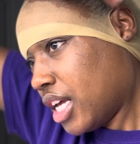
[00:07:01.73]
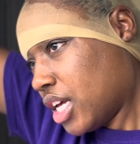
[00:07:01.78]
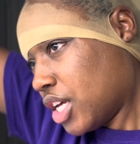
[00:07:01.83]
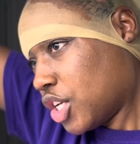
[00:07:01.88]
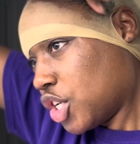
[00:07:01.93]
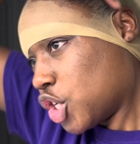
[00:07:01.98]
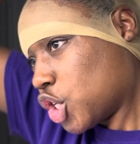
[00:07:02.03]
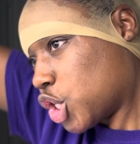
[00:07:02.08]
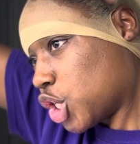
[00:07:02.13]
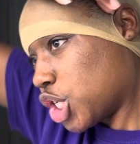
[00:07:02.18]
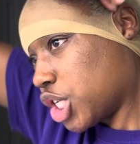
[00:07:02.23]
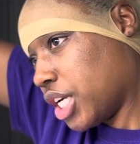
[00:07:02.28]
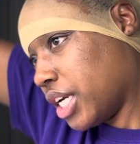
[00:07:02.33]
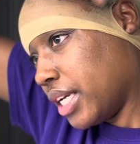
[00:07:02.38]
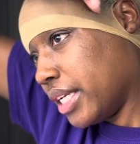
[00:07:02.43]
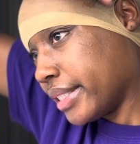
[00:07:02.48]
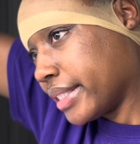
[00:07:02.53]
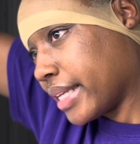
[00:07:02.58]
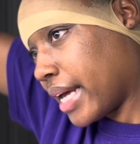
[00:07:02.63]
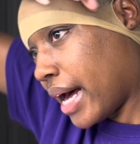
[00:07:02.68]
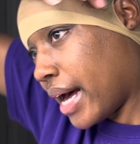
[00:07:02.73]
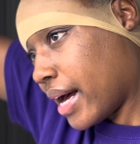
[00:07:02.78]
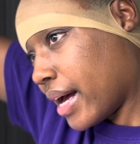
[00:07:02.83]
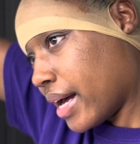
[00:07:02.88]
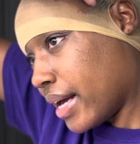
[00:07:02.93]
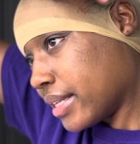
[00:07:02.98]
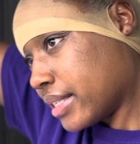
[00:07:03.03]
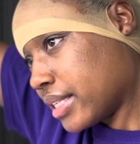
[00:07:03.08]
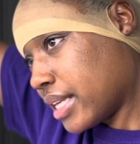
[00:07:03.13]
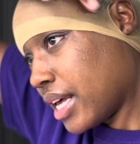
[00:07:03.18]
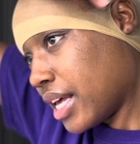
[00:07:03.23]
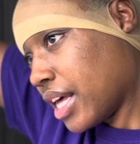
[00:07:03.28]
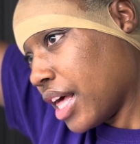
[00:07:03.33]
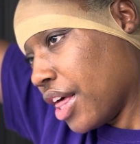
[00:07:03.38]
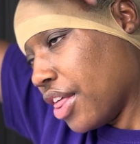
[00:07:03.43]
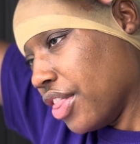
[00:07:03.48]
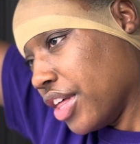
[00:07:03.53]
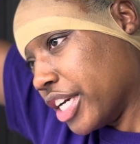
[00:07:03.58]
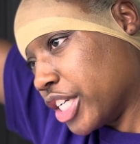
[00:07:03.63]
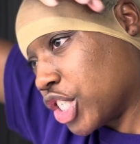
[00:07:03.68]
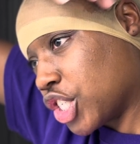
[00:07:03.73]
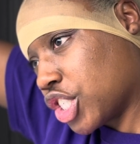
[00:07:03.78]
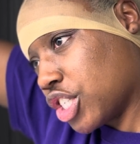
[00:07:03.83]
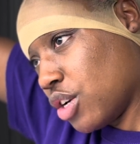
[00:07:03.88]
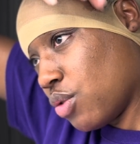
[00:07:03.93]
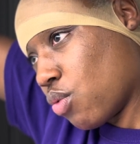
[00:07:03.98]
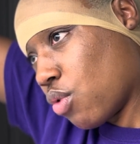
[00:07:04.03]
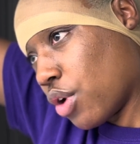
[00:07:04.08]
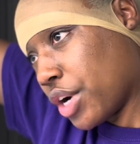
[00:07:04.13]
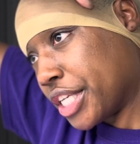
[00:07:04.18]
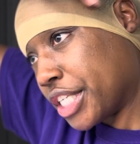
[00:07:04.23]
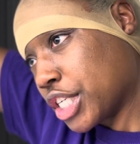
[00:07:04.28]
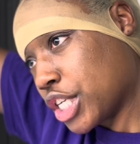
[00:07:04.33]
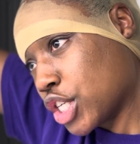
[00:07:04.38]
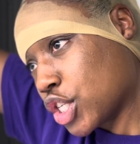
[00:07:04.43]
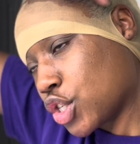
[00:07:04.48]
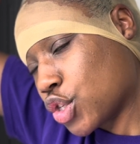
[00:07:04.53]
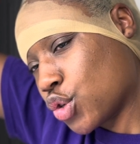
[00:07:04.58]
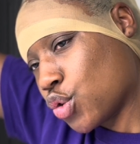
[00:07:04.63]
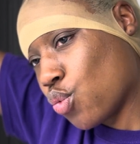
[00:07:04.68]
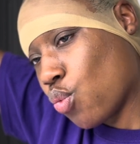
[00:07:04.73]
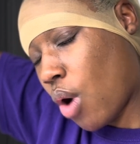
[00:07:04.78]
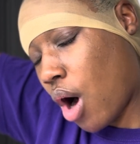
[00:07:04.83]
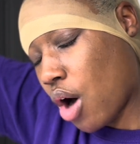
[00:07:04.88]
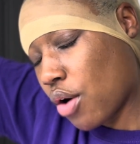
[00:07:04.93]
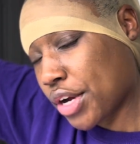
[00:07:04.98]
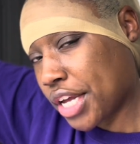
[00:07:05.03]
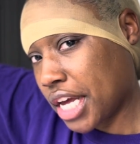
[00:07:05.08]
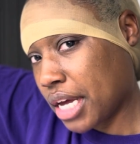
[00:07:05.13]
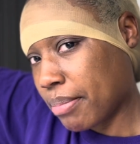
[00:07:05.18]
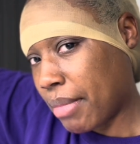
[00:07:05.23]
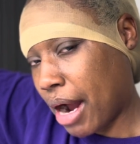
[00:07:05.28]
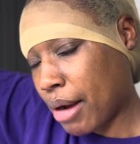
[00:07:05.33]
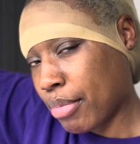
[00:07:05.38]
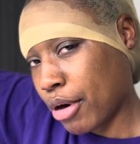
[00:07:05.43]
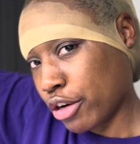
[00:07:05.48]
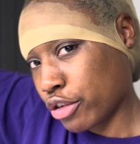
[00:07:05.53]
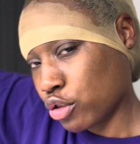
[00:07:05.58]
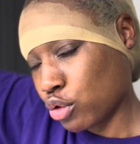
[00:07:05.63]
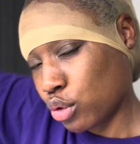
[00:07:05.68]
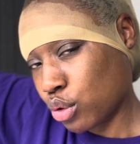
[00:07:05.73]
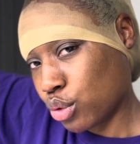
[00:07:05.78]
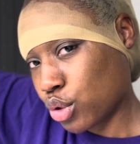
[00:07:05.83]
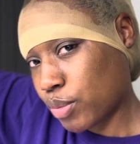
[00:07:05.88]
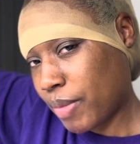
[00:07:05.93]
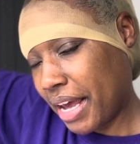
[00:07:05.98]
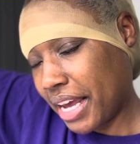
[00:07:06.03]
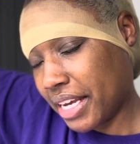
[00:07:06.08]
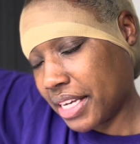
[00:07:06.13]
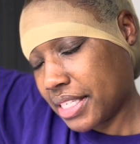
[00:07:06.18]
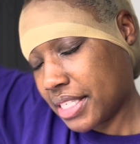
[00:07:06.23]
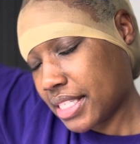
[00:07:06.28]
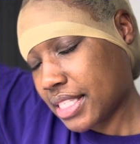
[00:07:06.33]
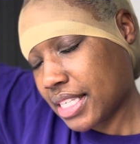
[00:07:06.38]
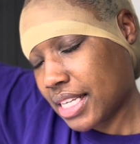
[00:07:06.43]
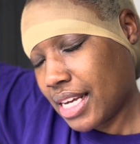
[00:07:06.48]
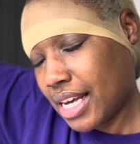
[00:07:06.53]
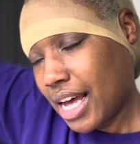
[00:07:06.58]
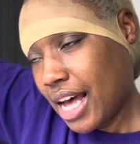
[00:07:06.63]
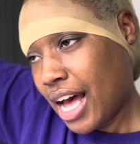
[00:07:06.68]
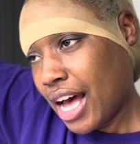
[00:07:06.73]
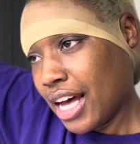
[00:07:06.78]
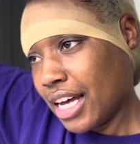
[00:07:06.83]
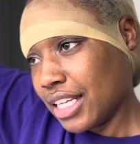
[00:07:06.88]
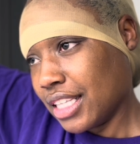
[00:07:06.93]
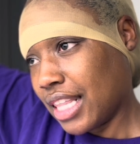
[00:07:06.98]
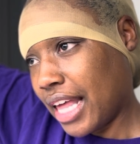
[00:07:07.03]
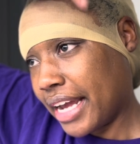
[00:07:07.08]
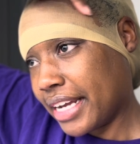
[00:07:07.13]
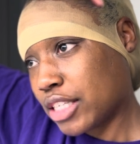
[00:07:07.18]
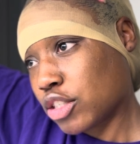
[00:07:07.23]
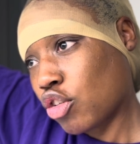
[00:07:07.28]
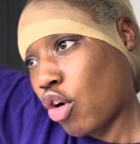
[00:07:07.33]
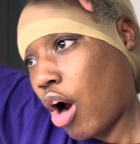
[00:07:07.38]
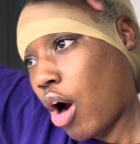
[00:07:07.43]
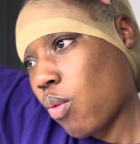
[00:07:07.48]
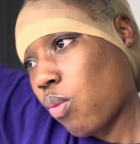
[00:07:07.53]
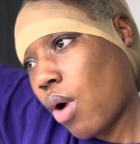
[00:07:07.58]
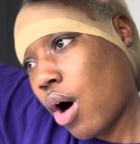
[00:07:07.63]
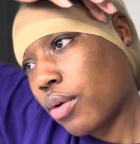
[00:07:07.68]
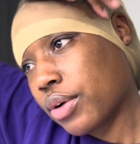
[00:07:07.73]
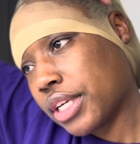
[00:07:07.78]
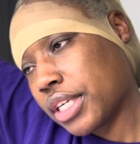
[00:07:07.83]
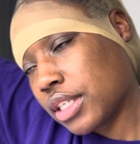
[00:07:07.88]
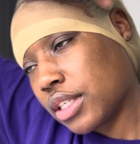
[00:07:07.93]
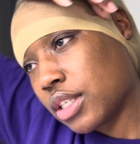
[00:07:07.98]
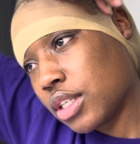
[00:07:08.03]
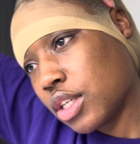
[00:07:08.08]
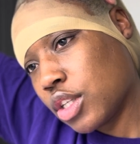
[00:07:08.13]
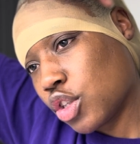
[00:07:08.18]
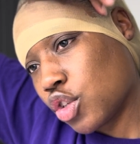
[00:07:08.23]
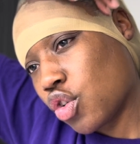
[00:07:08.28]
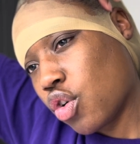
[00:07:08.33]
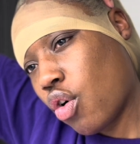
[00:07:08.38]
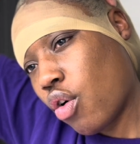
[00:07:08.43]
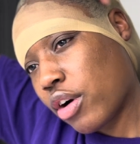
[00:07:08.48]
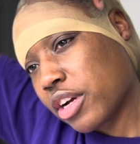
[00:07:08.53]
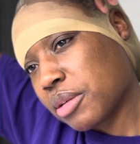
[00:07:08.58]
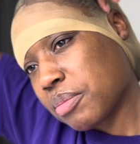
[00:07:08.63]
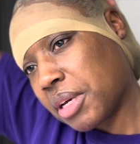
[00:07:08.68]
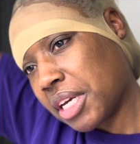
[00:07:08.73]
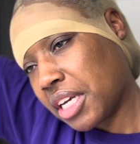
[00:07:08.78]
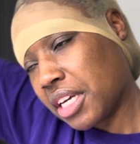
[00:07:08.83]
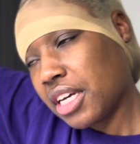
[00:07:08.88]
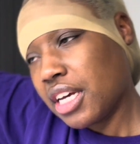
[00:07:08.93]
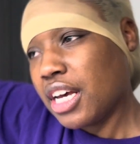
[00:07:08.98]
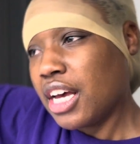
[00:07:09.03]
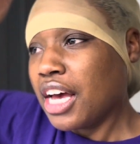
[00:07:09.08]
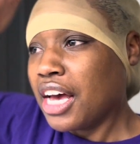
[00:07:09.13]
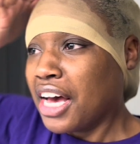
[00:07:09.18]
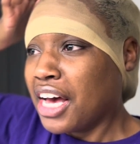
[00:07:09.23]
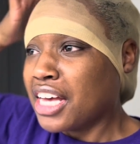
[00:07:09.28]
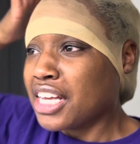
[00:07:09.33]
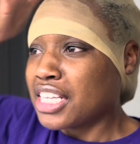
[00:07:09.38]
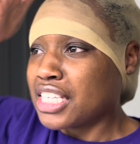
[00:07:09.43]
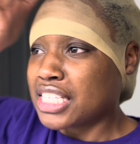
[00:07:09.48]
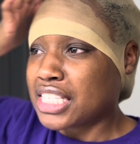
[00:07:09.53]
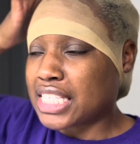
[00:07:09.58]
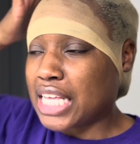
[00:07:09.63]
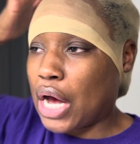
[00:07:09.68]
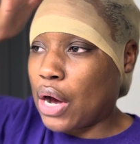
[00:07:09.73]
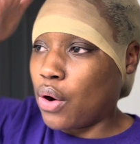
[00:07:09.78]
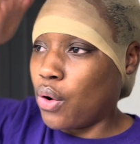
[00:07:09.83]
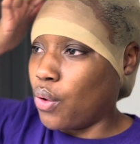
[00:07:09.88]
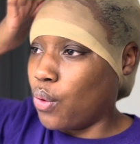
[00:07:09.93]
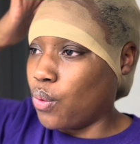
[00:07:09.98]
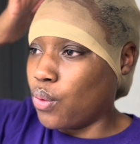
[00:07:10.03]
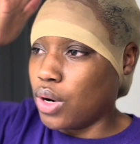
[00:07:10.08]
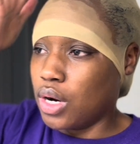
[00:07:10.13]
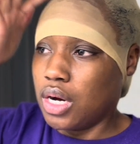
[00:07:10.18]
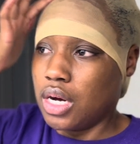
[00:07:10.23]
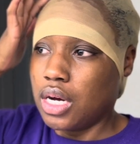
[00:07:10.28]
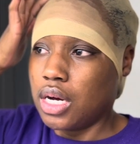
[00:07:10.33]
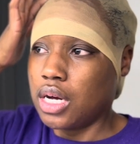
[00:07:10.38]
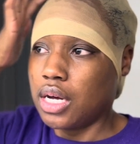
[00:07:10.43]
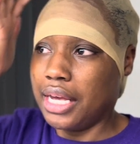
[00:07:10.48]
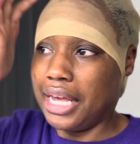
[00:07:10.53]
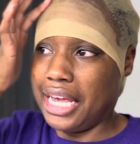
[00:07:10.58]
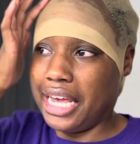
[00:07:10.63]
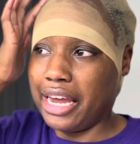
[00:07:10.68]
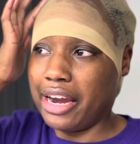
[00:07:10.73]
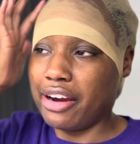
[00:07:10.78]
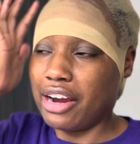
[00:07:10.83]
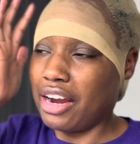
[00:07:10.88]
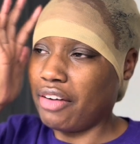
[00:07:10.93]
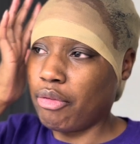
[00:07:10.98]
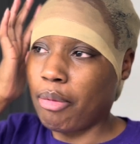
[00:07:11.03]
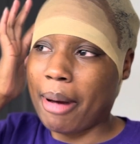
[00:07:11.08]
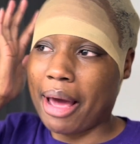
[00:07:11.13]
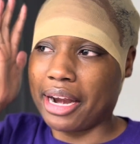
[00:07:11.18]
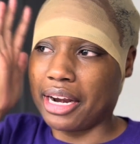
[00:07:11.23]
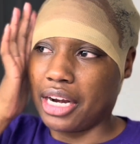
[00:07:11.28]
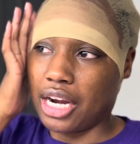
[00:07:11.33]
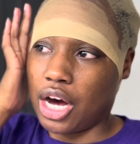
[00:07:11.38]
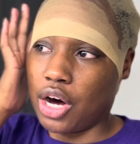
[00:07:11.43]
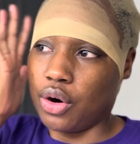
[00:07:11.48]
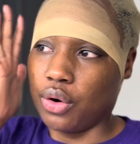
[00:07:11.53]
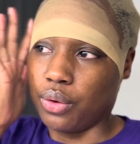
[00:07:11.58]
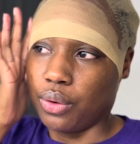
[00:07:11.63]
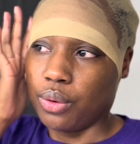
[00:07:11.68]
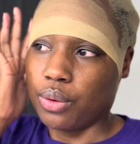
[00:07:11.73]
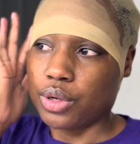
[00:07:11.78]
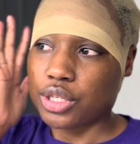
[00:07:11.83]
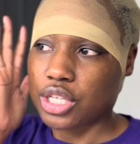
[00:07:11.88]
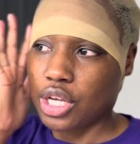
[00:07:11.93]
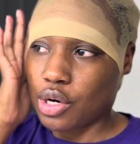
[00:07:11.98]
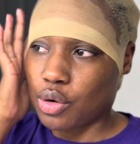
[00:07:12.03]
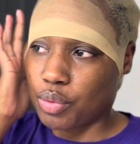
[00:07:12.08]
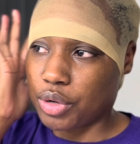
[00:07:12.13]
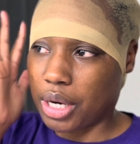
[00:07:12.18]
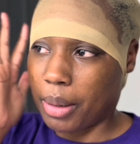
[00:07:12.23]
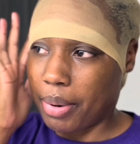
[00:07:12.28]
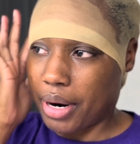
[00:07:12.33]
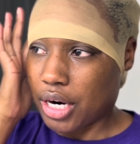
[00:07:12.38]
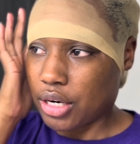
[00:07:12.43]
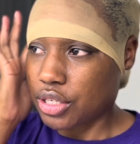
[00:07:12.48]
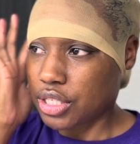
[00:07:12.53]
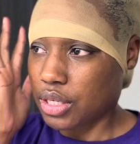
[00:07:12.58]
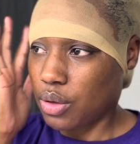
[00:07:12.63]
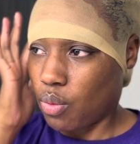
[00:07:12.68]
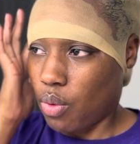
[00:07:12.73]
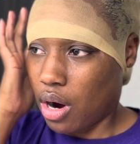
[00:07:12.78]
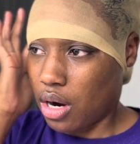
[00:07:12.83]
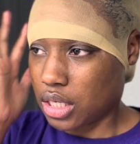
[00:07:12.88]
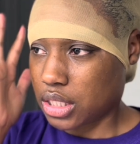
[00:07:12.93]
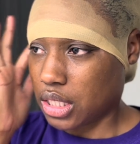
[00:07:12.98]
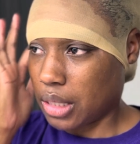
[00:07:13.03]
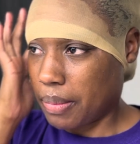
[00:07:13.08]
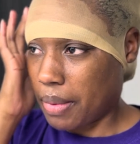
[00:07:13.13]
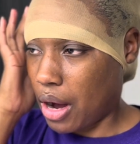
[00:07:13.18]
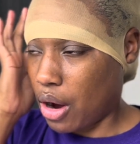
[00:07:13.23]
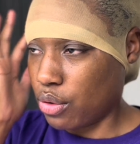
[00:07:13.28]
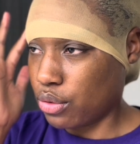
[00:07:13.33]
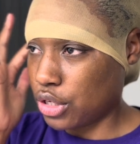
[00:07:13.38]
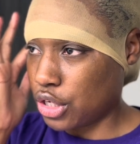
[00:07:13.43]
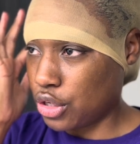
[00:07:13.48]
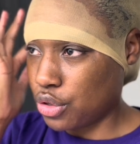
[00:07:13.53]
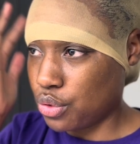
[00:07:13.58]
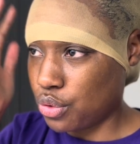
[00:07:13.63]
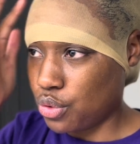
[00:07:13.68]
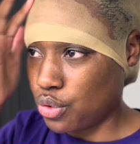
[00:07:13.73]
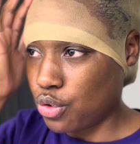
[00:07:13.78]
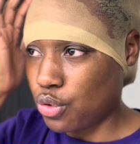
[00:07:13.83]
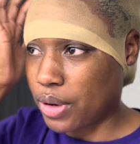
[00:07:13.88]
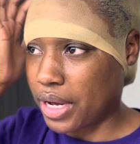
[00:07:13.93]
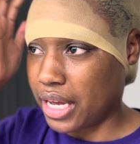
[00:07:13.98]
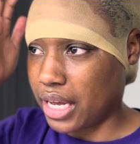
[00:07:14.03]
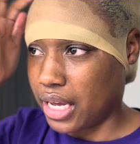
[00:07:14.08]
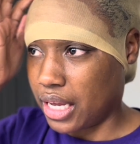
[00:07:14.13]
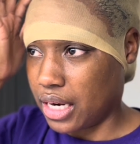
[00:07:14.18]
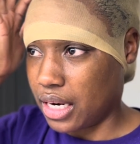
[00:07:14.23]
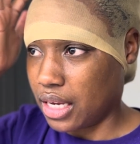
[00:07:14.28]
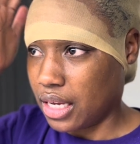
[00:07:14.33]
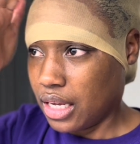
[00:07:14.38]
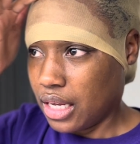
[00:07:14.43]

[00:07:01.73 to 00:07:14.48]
she decides that she wants to walk in my personal space, like start walking towards me. So everybody knows when a person walks up on you and